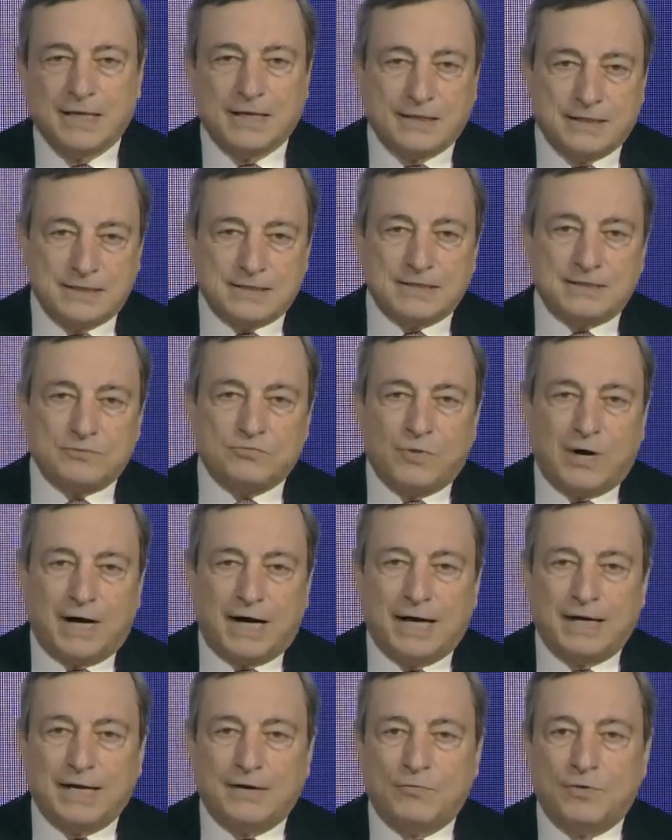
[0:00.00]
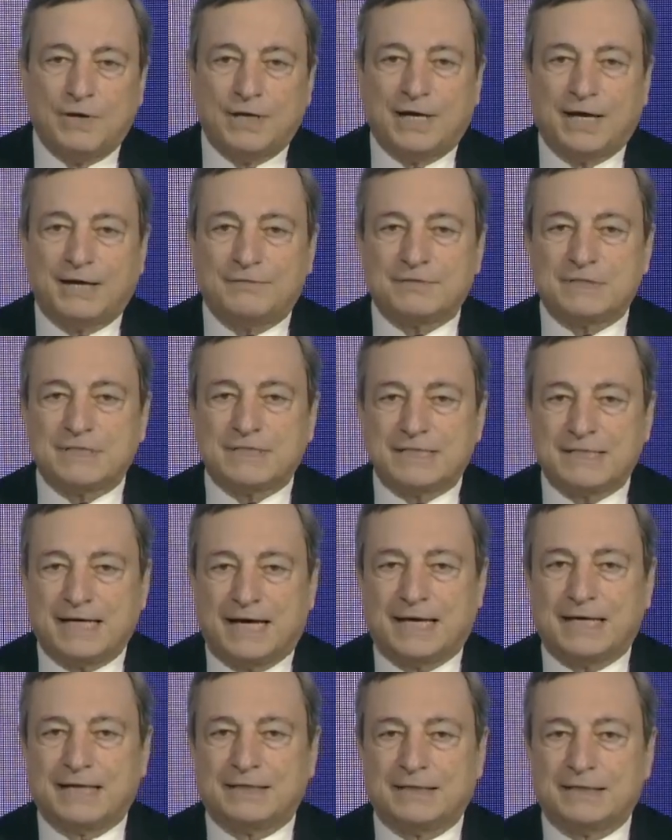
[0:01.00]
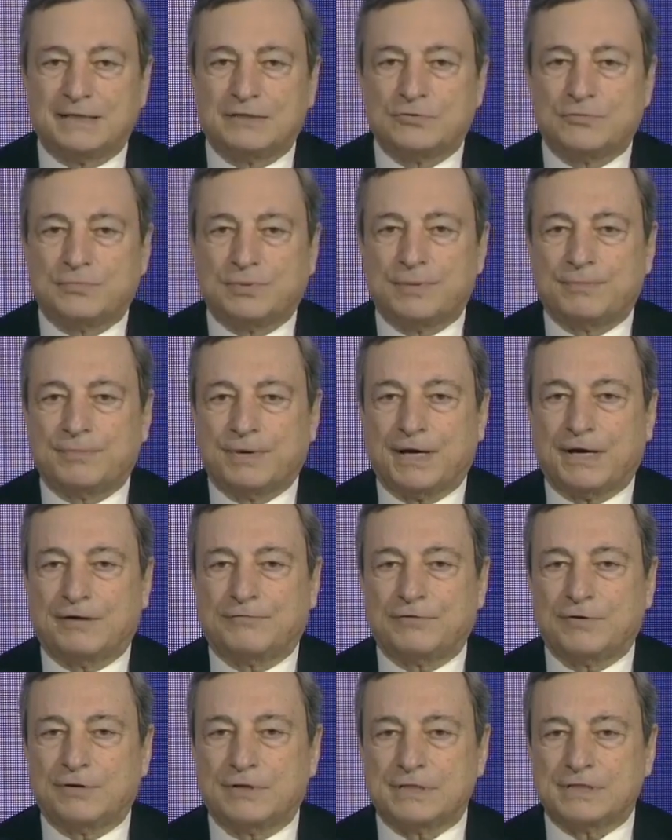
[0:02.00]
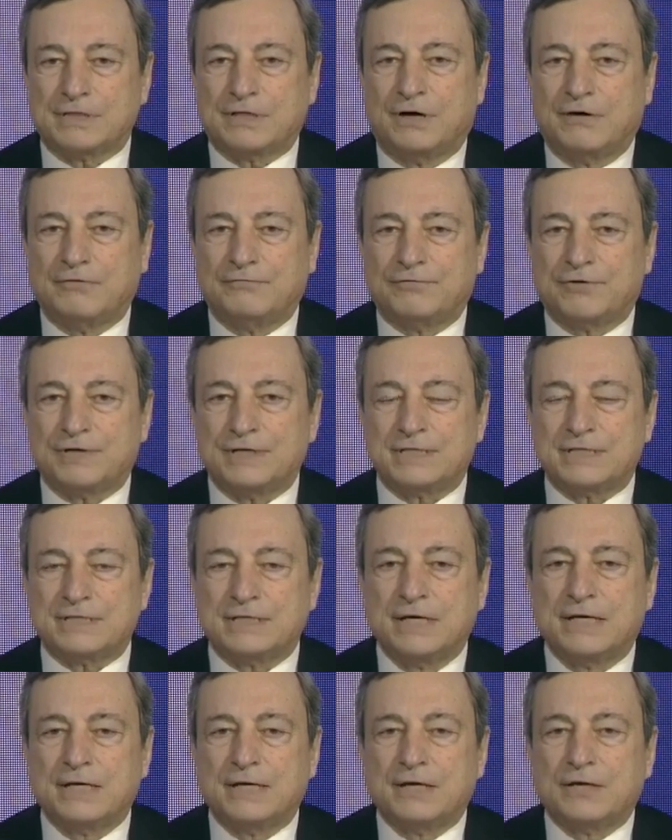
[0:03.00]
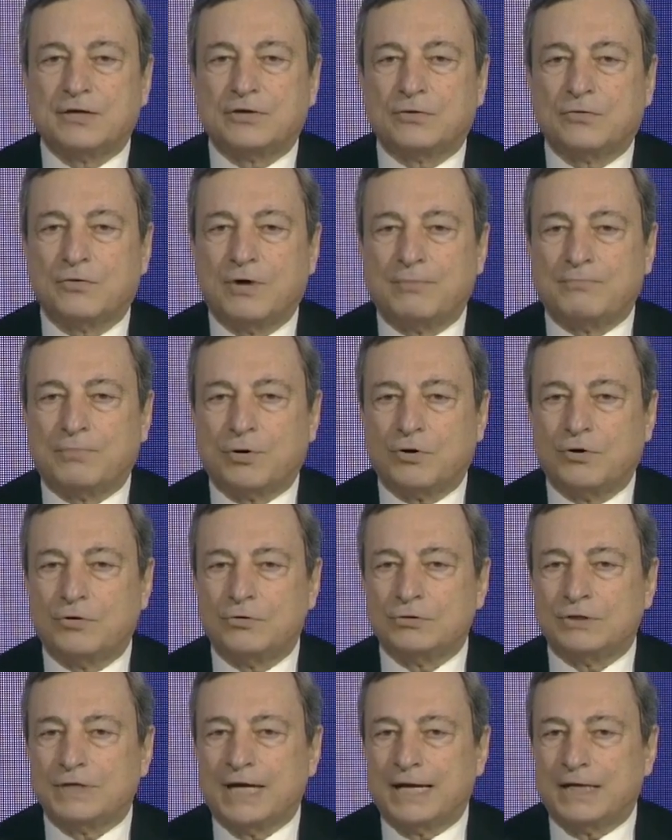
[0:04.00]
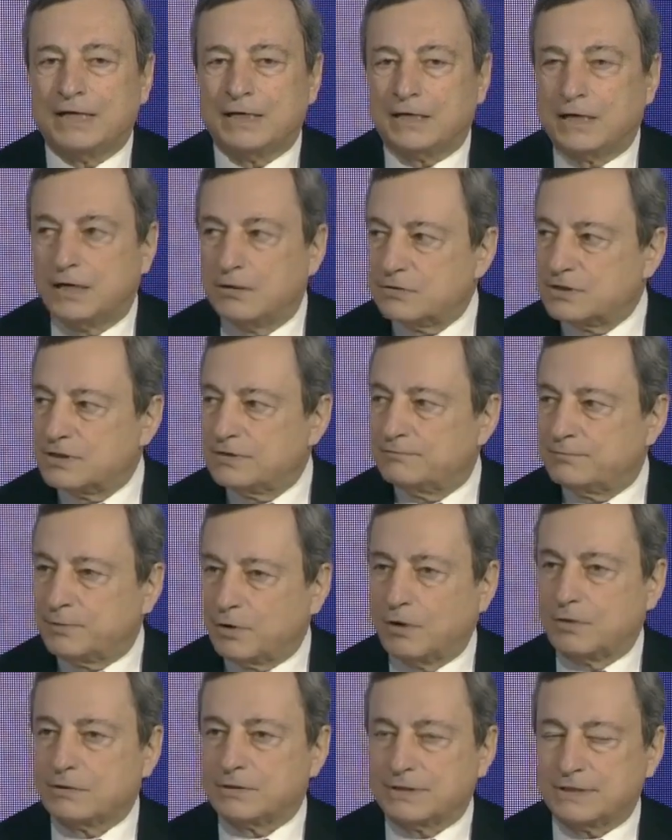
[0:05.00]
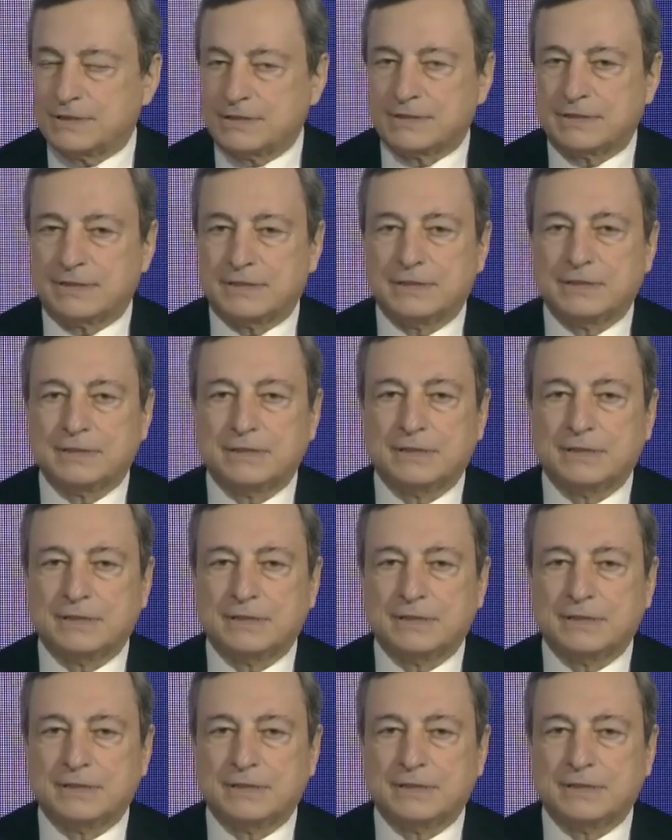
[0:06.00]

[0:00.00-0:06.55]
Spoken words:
This is why we have decided to prepare for this conference through a broad and inclusive process.